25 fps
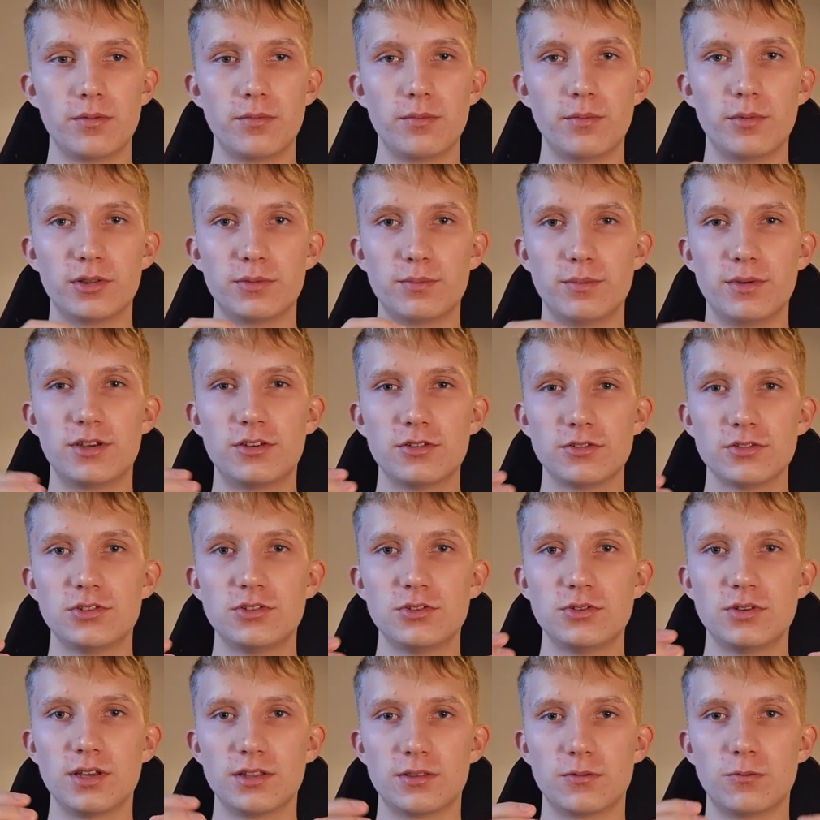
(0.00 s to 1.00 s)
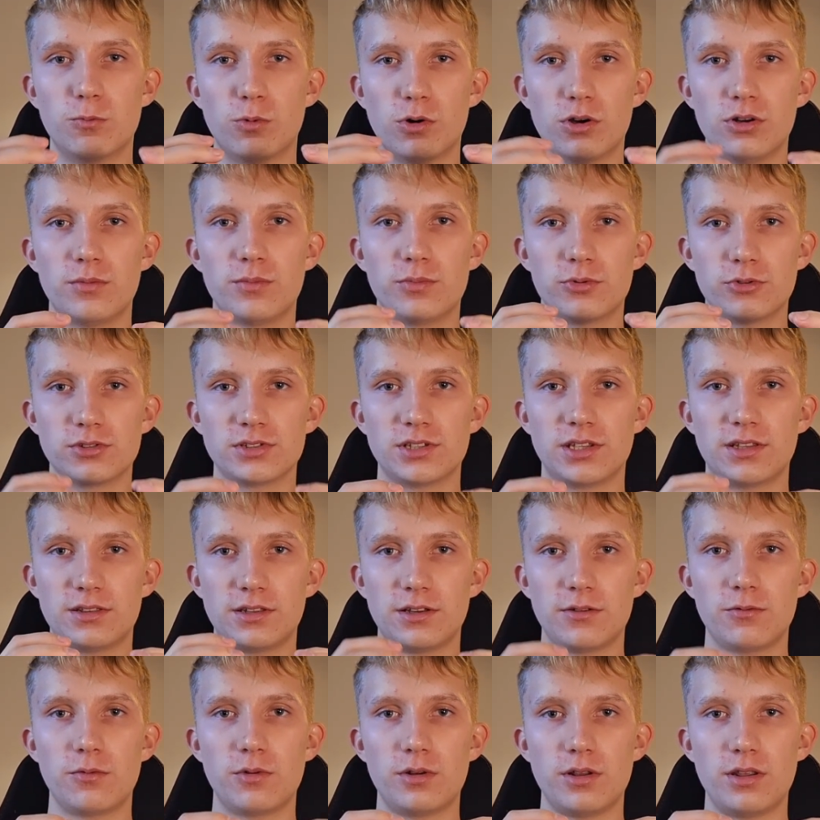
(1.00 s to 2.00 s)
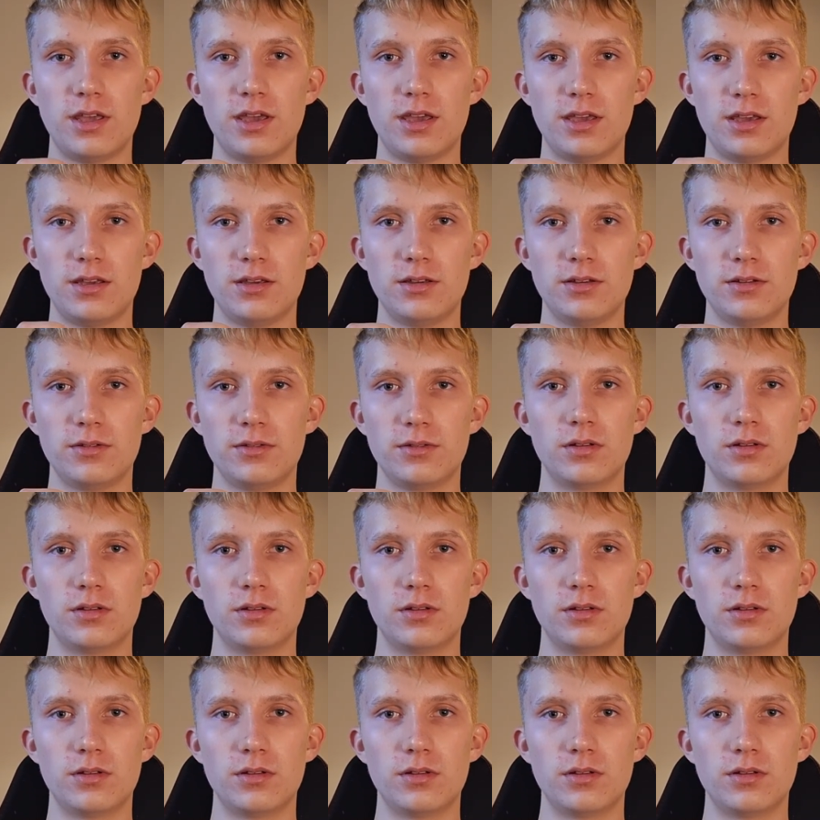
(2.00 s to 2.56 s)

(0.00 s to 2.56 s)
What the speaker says: But because you get 1% every day,